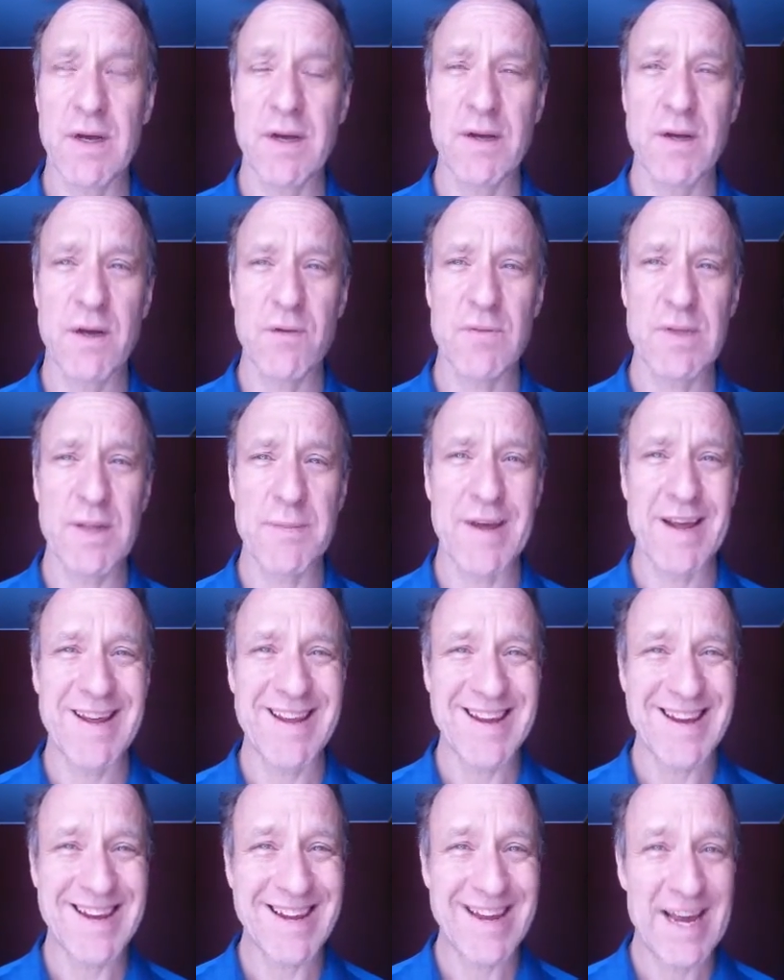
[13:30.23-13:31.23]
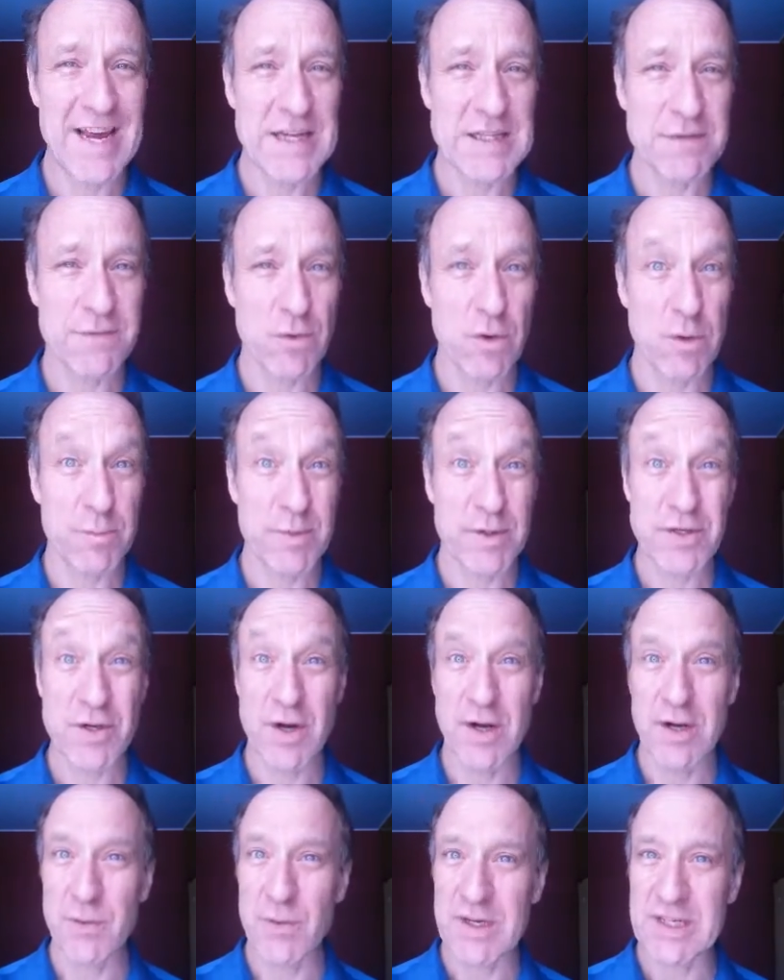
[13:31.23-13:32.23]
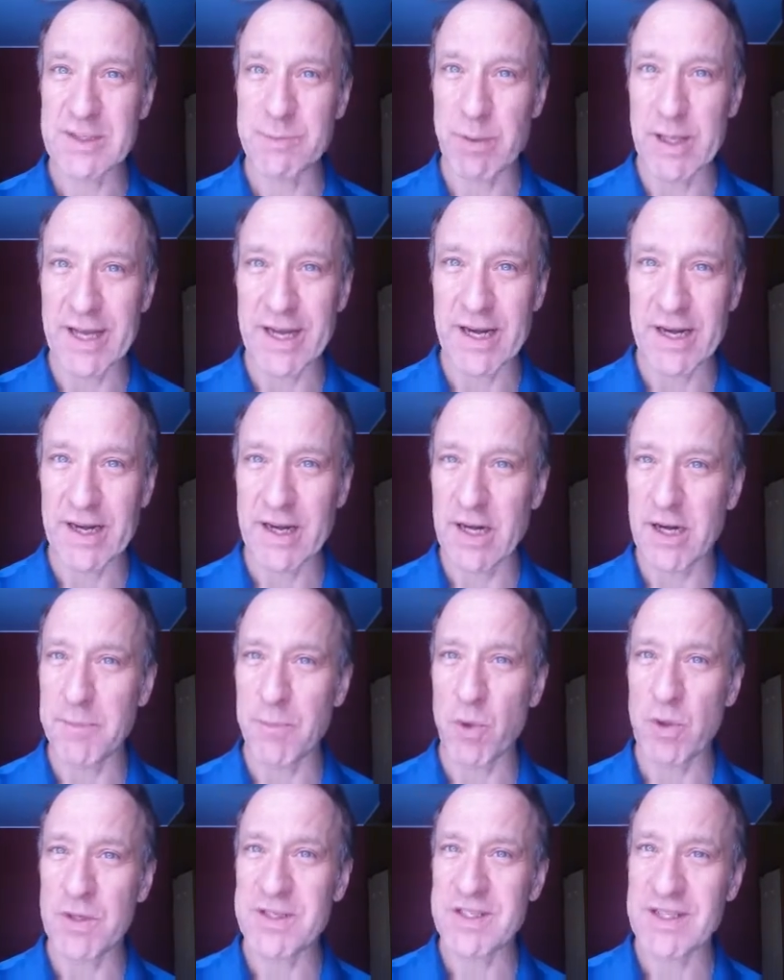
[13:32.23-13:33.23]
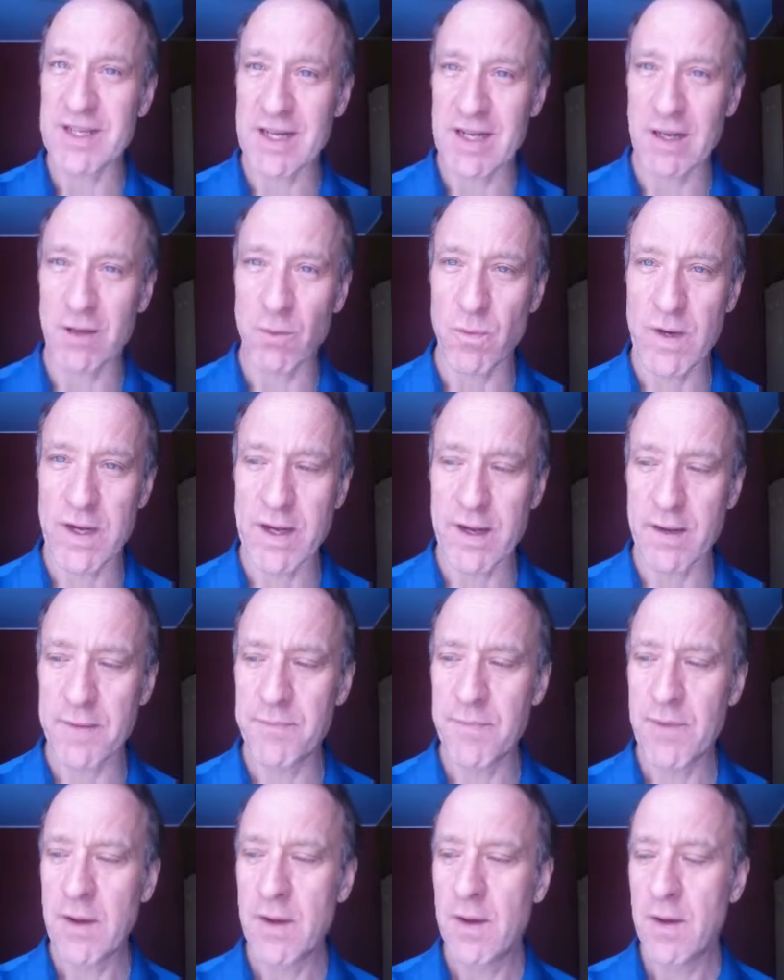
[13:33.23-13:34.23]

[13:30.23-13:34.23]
not really making a case for it, but trying to explain it in a more subtle way,